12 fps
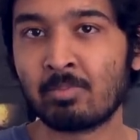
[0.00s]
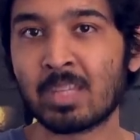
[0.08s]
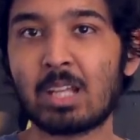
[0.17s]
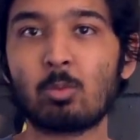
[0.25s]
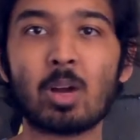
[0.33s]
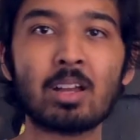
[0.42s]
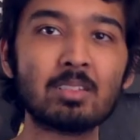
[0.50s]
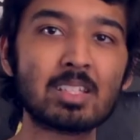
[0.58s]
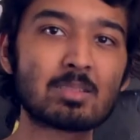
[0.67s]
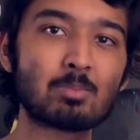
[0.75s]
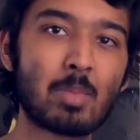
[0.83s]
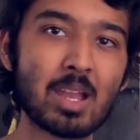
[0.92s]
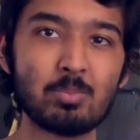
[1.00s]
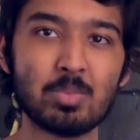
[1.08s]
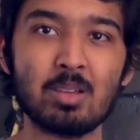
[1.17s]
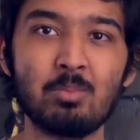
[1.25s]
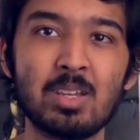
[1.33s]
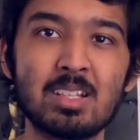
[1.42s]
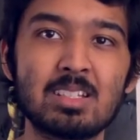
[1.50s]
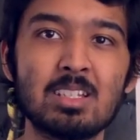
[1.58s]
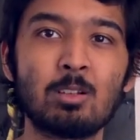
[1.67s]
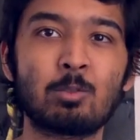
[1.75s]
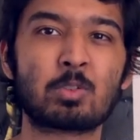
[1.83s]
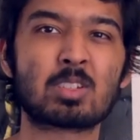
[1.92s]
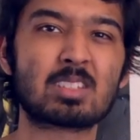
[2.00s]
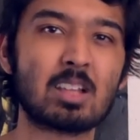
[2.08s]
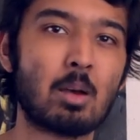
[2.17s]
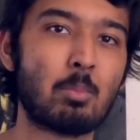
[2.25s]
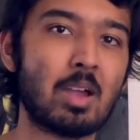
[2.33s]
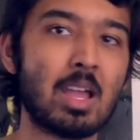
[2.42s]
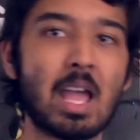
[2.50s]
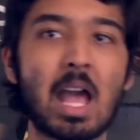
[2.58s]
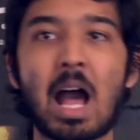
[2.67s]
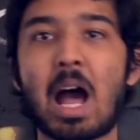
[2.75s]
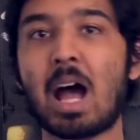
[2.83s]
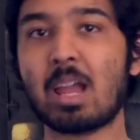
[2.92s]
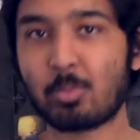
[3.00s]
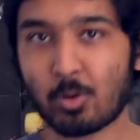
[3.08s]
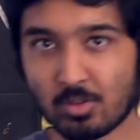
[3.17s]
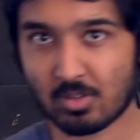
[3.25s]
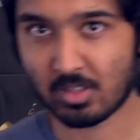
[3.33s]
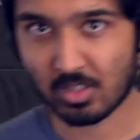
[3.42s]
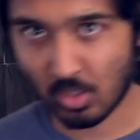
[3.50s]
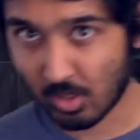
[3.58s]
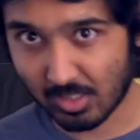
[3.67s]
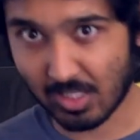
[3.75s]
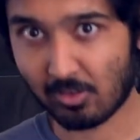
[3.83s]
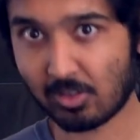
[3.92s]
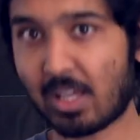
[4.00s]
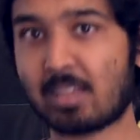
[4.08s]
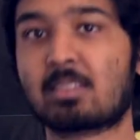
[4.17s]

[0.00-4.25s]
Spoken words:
and while this might be a big deal for some, I personally couldn't care less.